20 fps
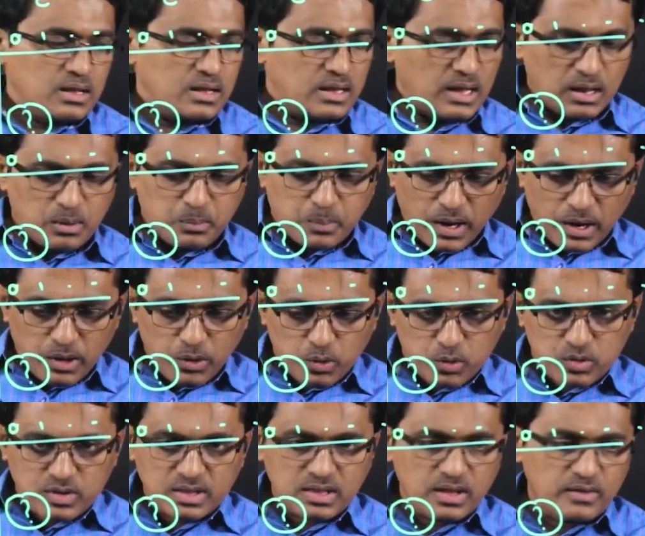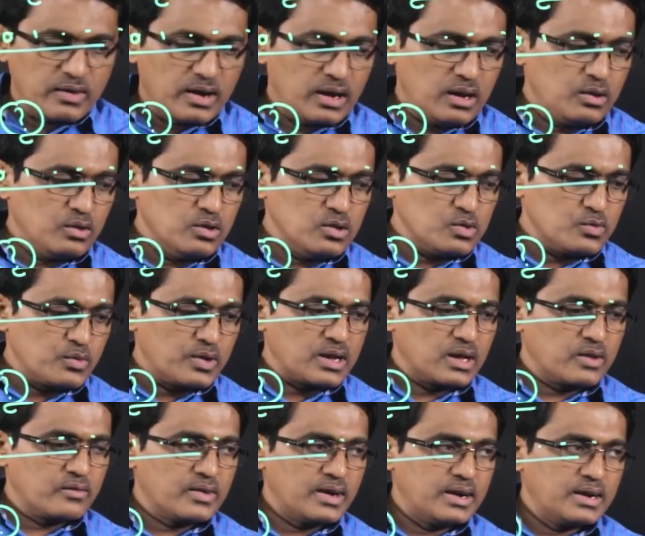Then by using the values we
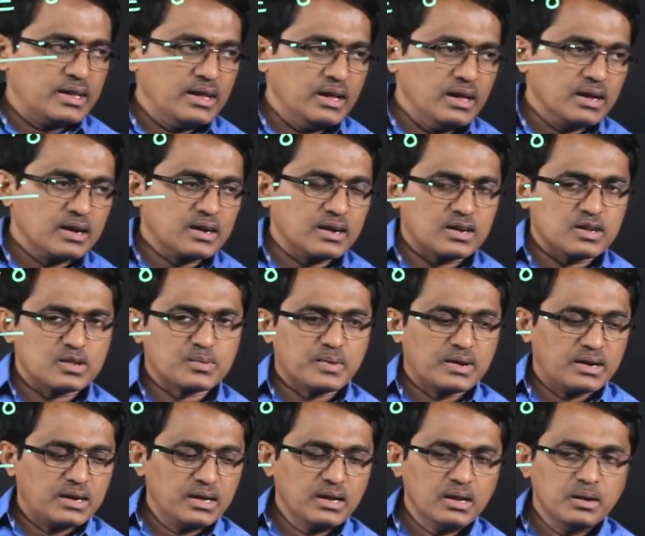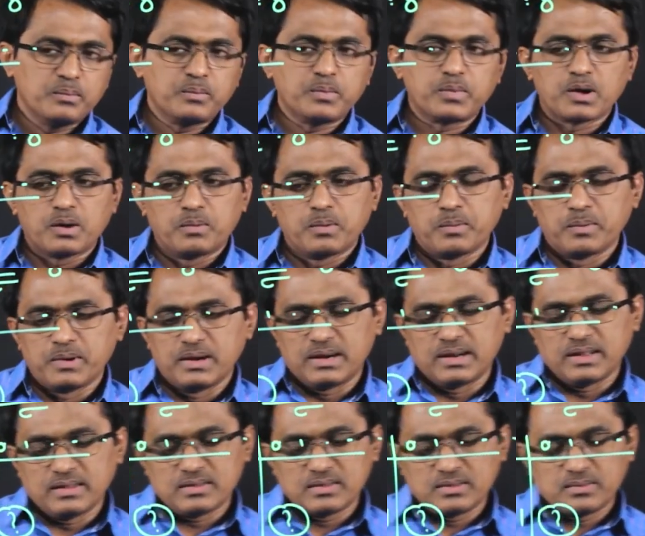can find the corresponding
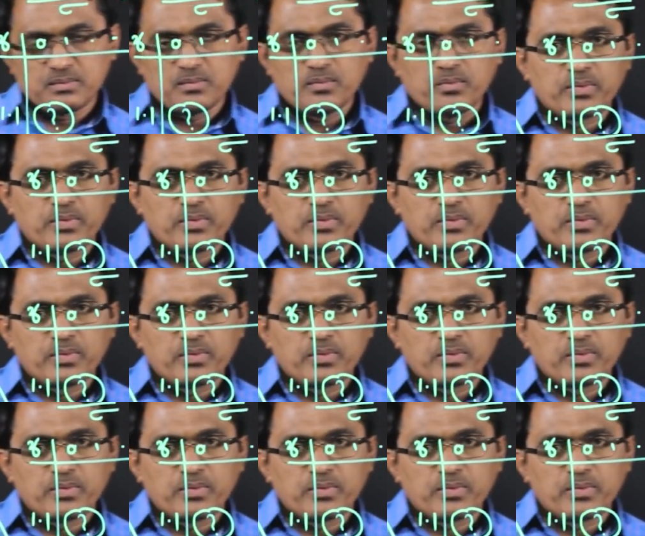probabilities.